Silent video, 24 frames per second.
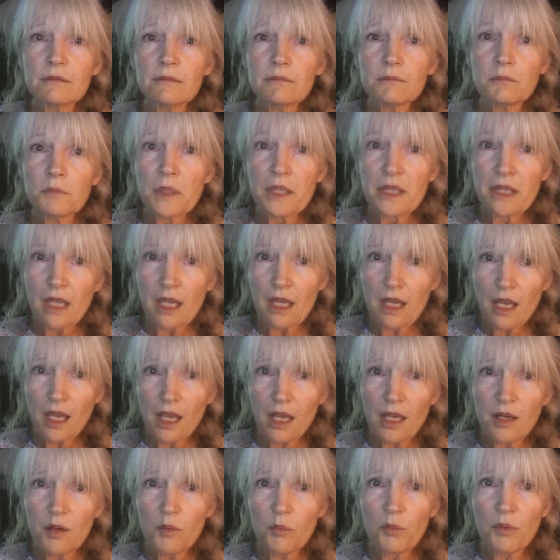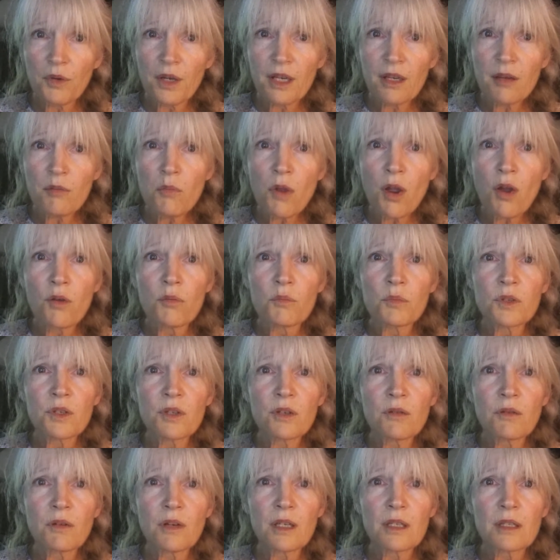but they had to bring him home
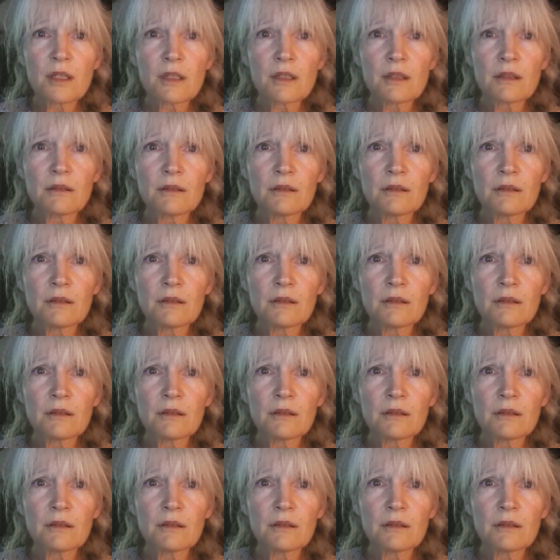to us.